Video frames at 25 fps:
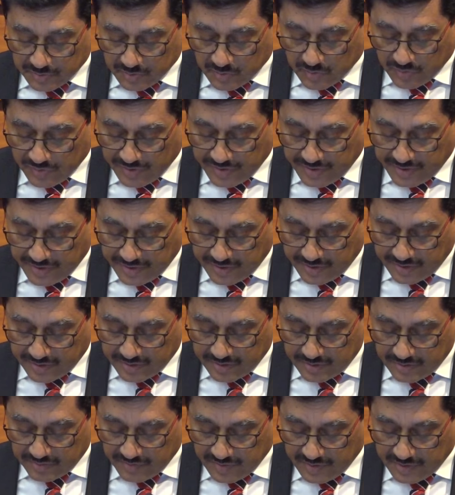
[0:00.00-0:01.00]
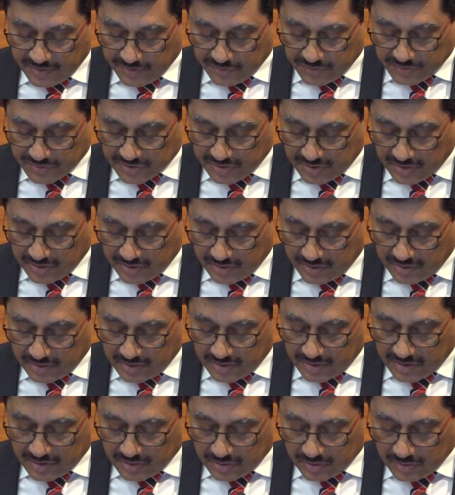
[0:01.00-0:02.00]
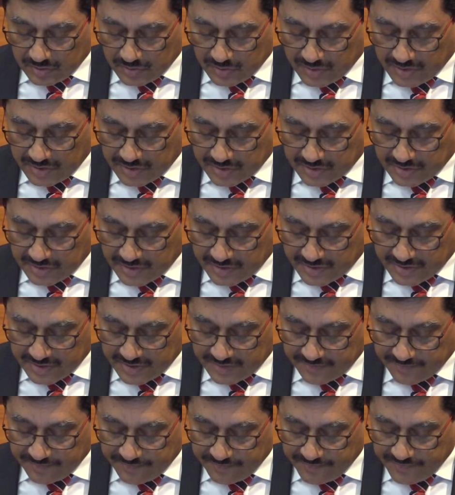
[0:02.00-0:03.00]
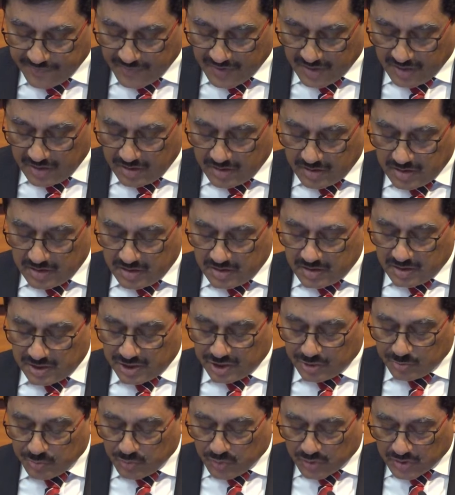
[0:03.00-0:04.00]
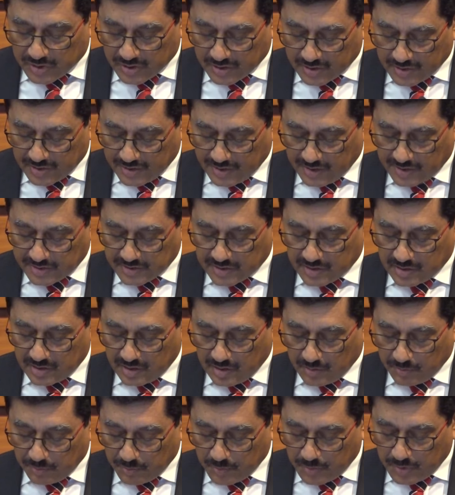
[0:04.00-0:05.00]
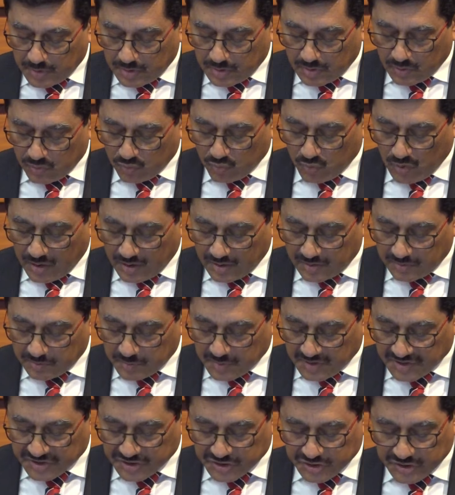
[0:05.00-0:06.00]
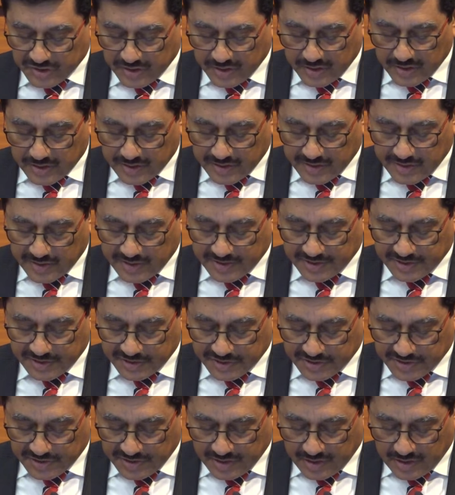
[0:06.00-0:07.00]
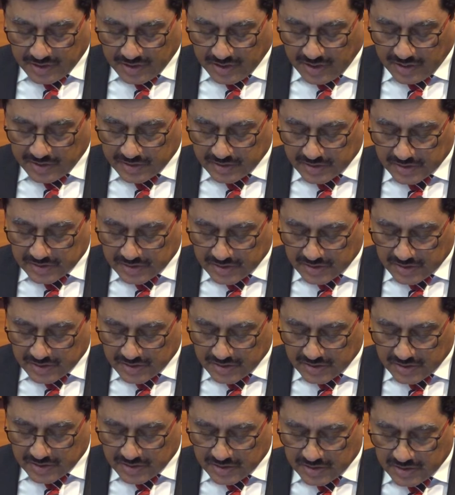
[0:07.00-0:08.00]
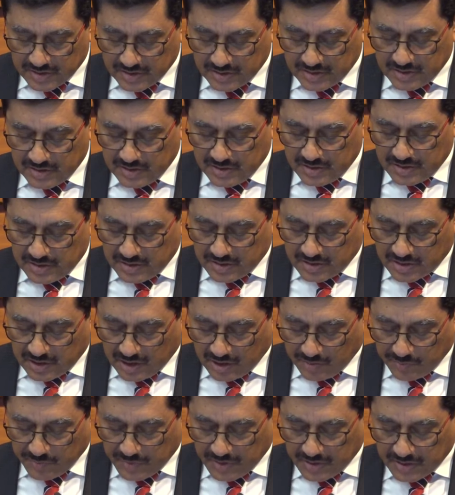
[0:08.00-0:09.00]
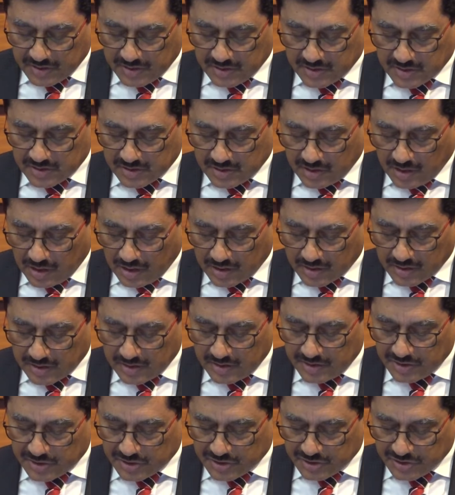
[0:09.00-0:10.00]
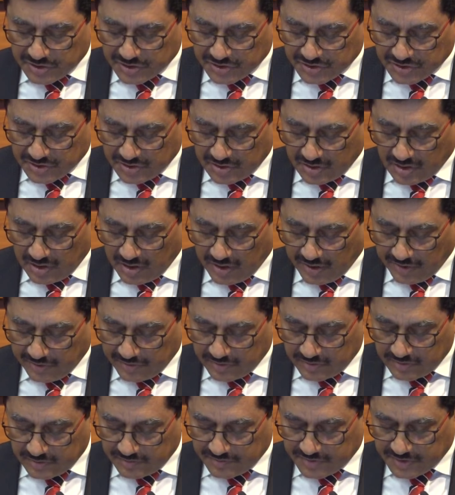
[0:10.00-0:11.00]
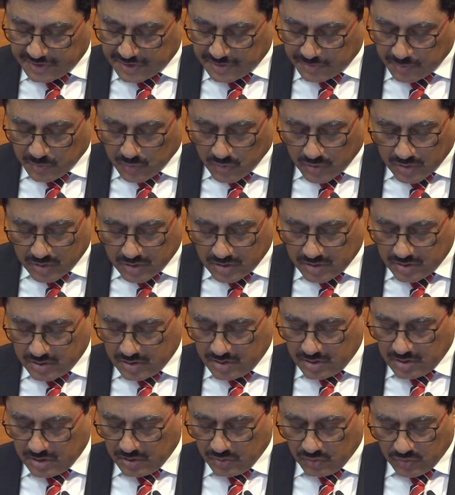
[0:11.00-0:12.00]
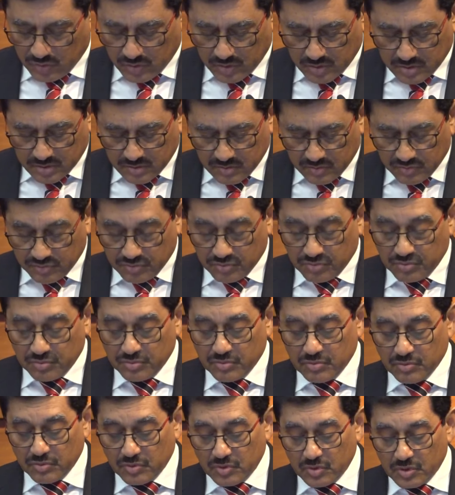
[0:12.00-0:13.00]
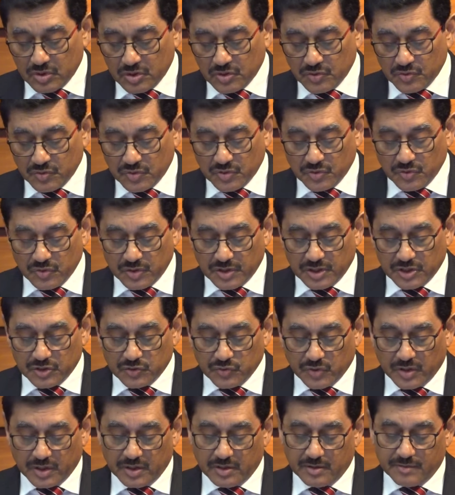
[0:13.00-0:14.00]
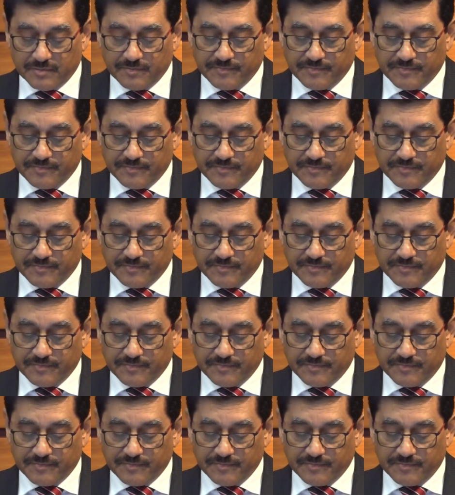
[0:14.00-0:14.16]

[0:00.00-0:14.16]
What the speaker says: book here when he was here in 2013, debuted as a number one bestseller in India and earned Sharma the Tata Literature Live First Book Award for 2012.